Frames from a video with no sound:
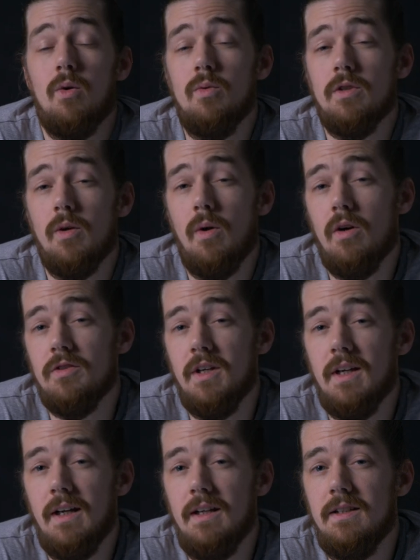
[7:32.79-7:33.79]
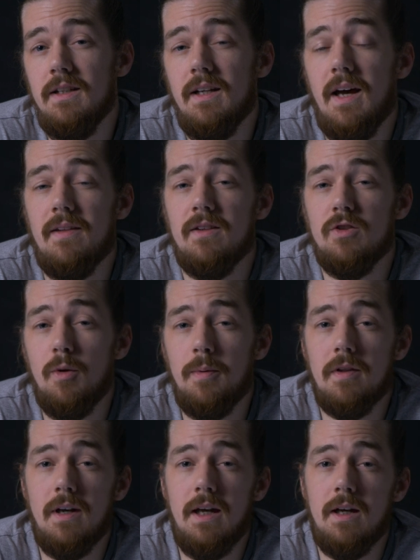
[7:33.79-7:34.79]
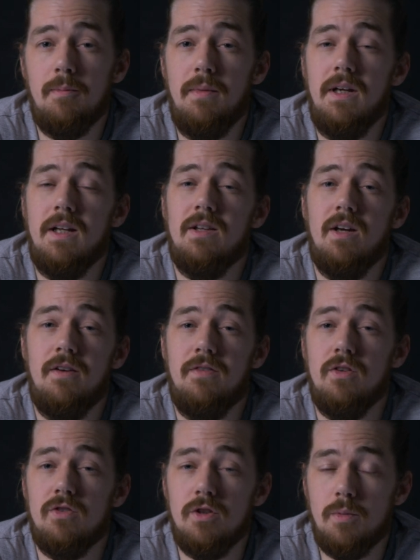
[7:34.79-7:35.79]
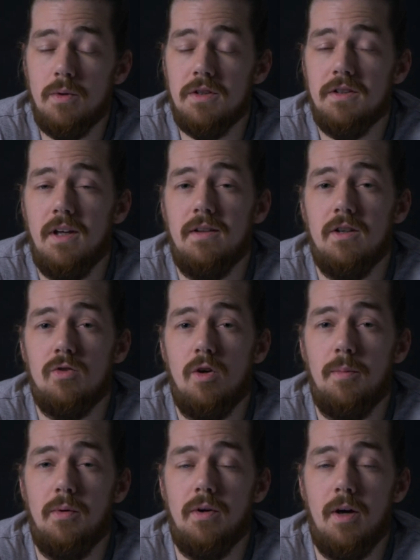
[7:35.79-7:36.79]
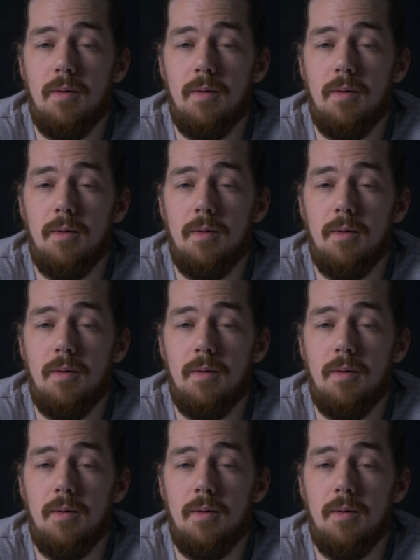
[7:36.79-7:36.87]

are also articulated at the top of the leg, meaning that if you just want to stand the tripod